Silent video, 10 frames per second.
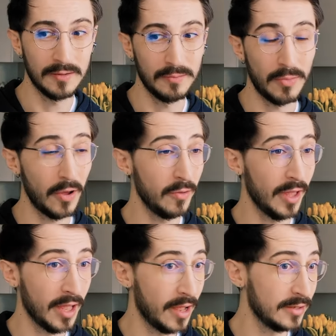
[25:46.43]
both,
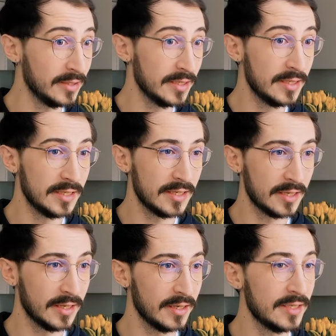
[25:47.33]
and
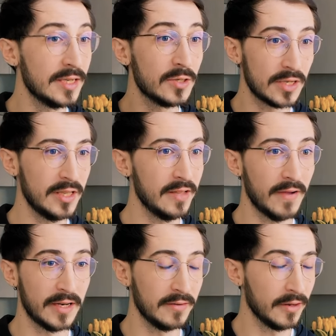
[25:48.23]
uh, since the
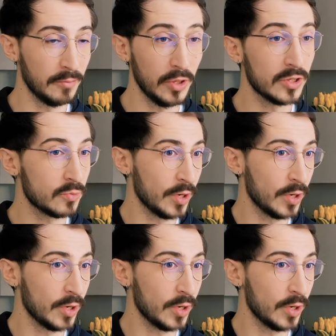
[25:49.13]
advent of computers,